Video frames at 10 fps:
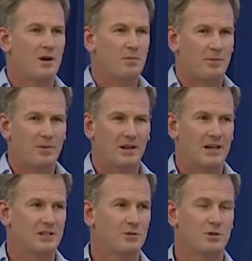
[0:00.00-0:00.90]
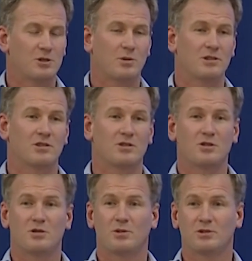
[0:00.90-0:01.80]
population, which ones are
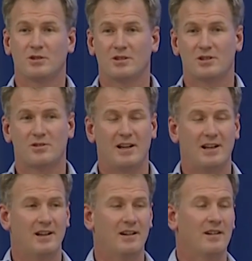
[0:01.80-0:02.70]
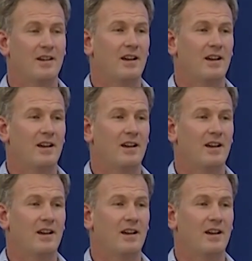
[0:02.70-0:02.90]
suitable to Australia,